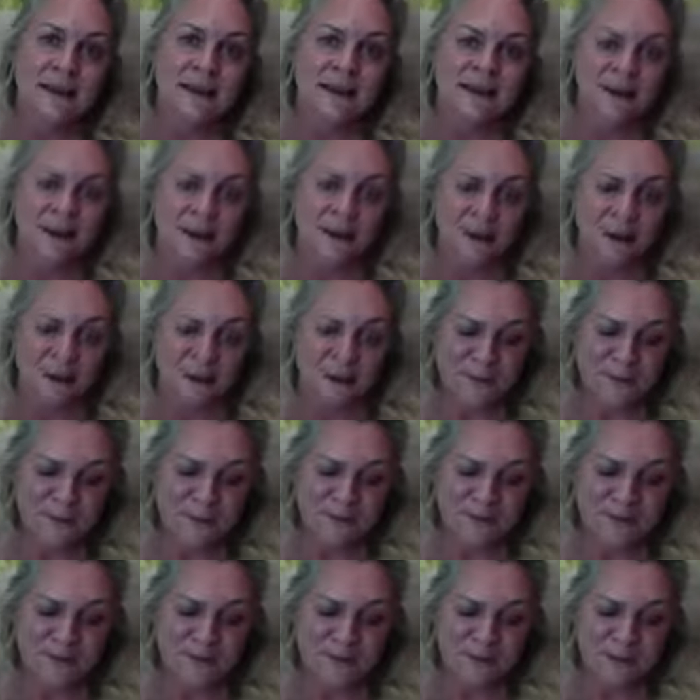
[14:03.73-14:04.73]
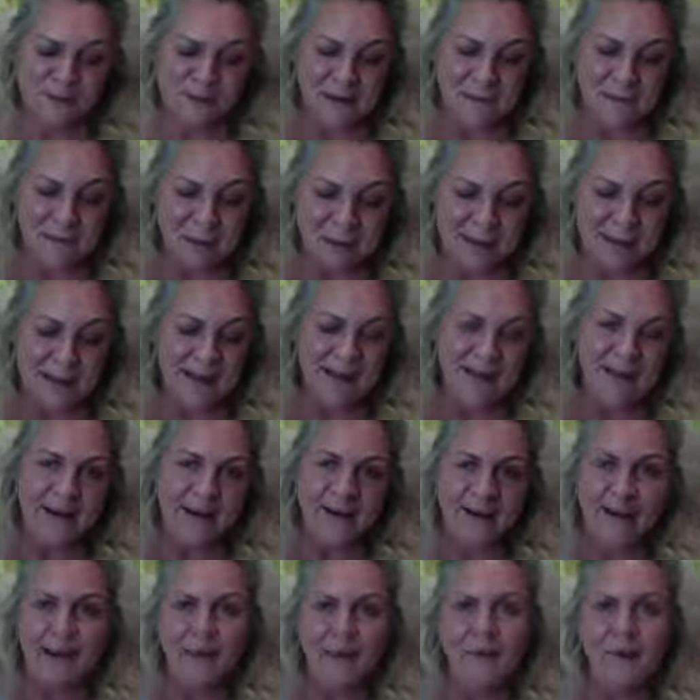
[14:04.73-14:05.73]
So being
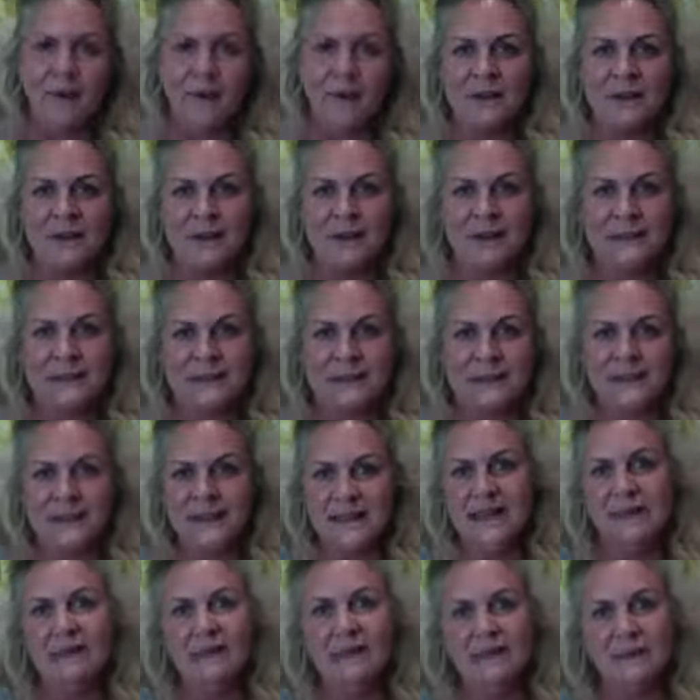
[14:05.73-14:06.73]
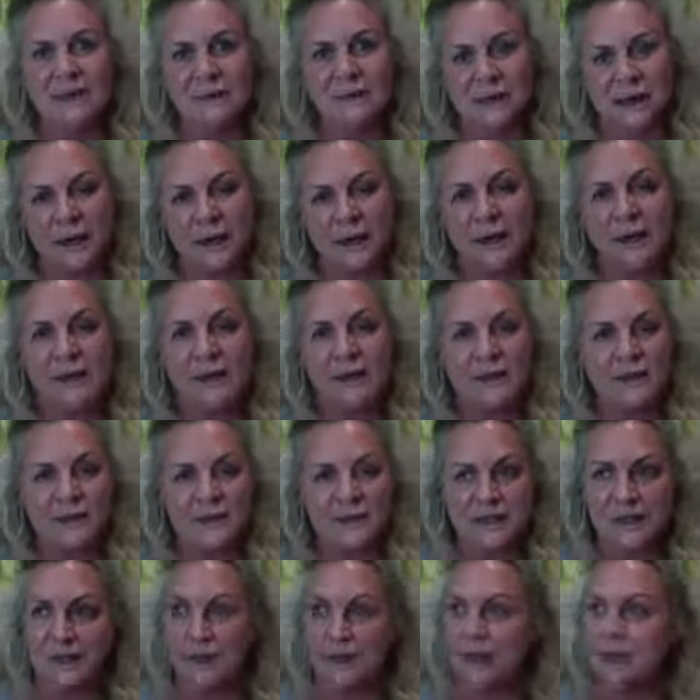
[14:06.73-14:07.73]
in a community that sees you and
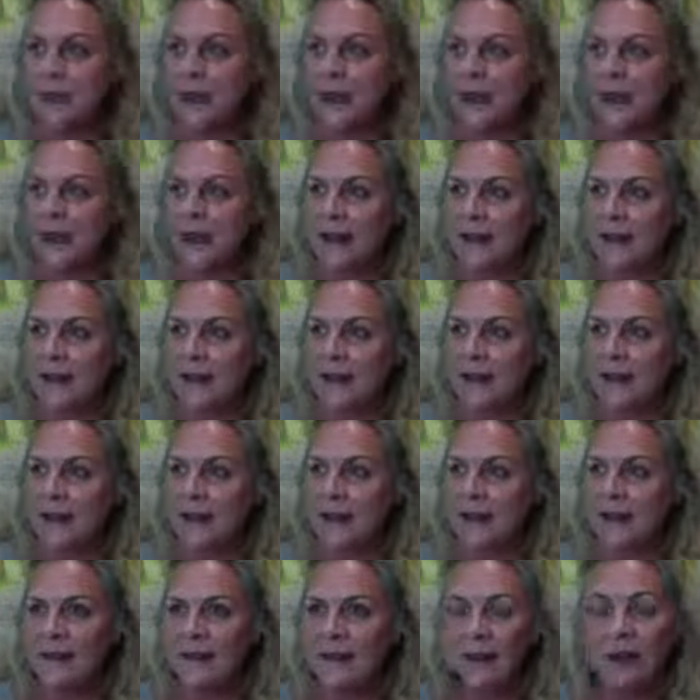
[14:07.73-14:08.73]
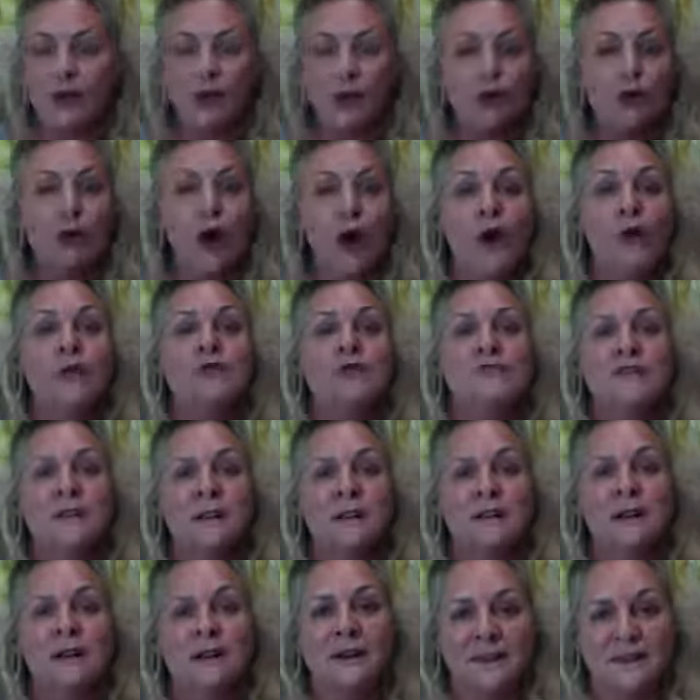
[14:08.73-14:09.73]
honors you and that grows
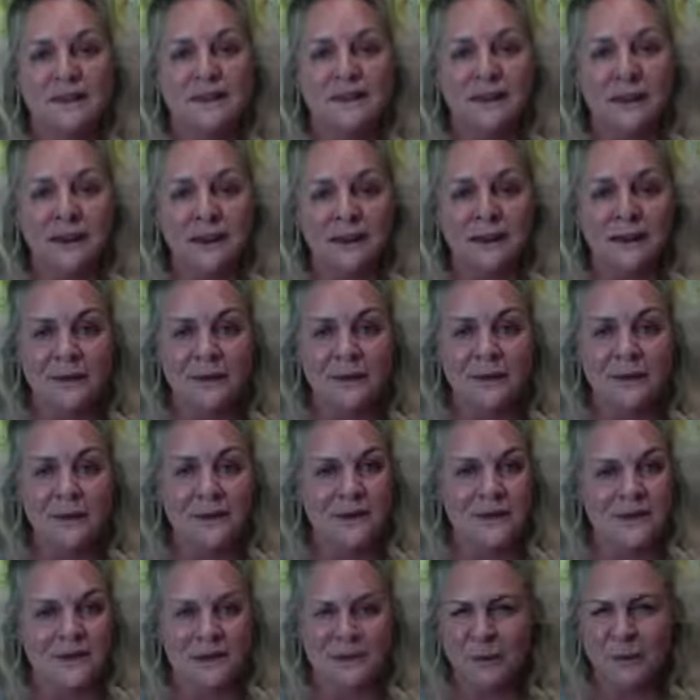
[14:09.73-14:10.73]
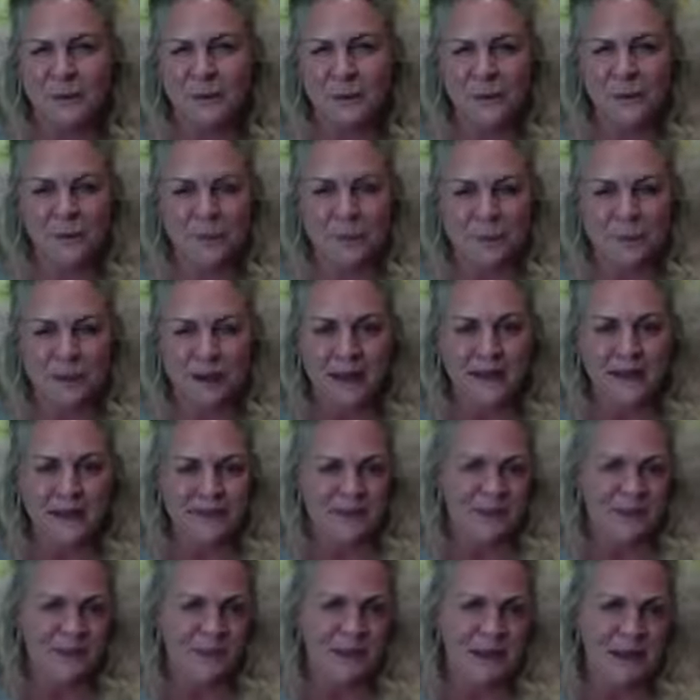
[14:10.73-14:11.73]
alongside with you is a beautiful
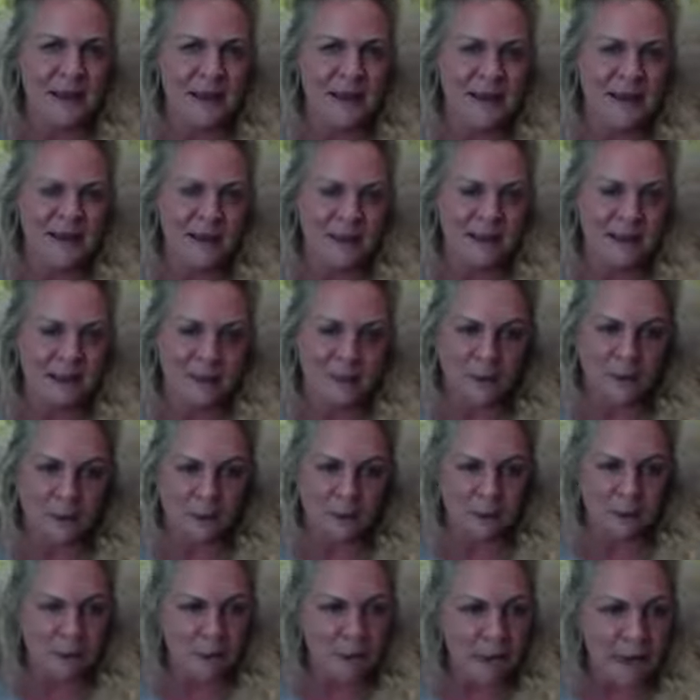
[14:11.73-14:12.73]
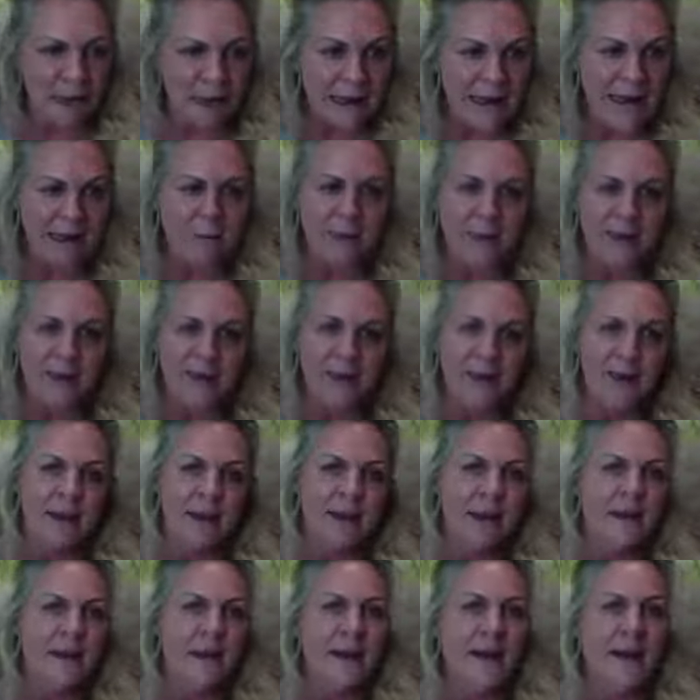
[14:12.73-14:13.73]
place to be. And I think where we're really being
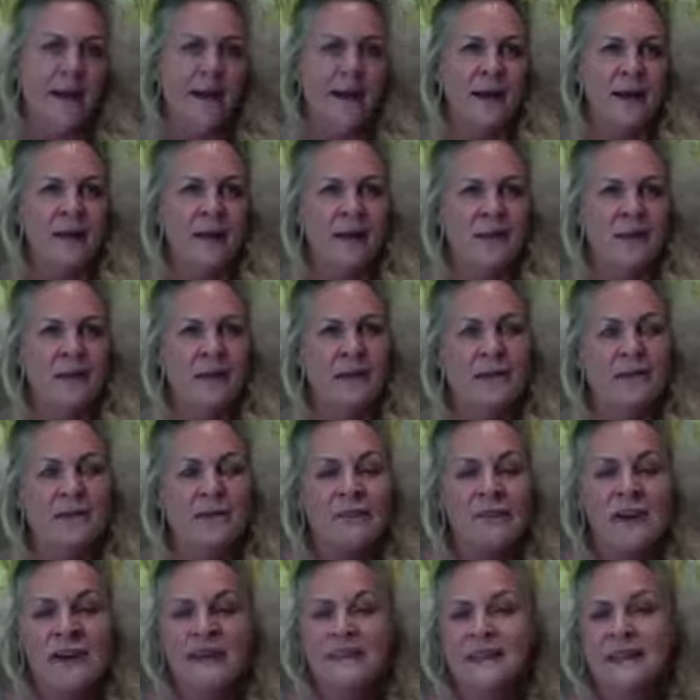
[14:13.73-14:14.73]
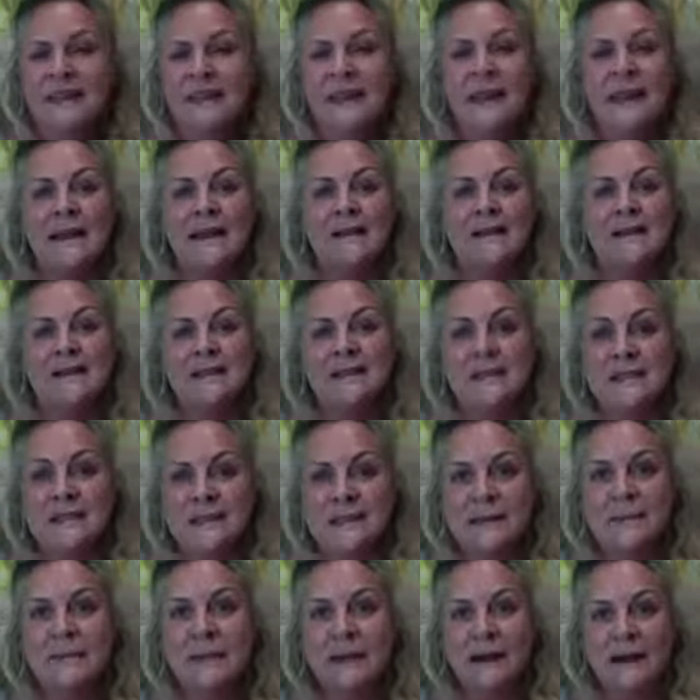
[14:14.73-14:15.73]
invited into
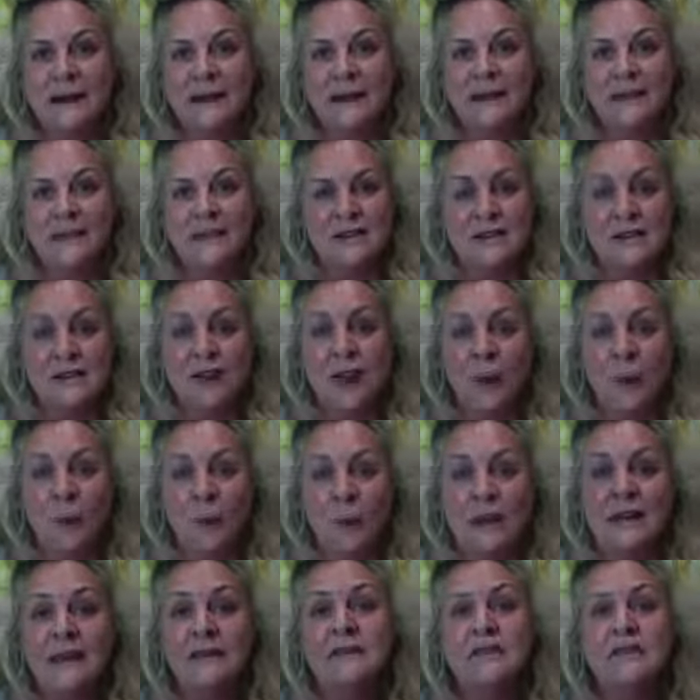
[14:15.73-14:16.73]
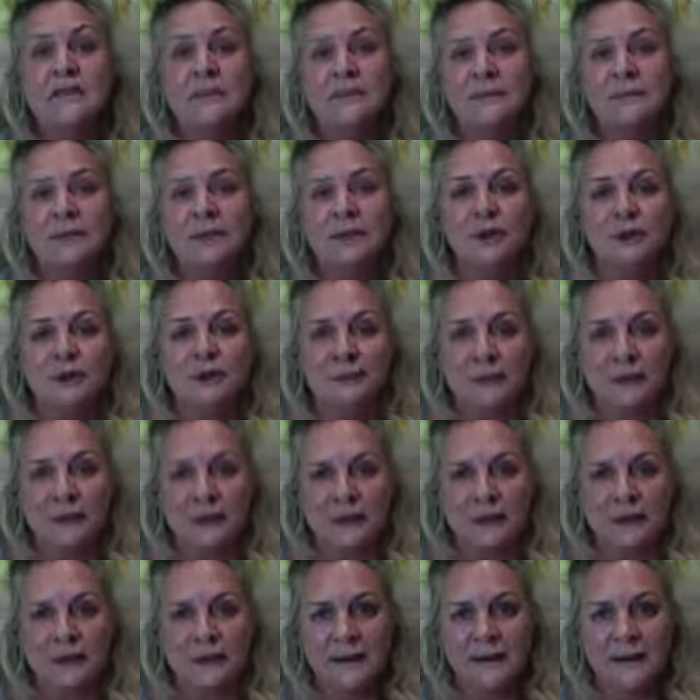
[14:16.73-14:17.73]
deepening into that We Too
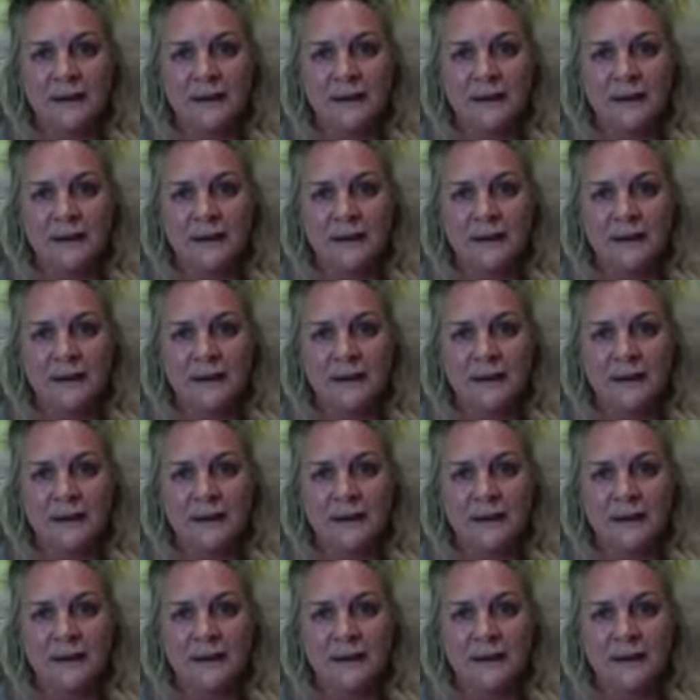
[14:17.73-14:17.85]
movement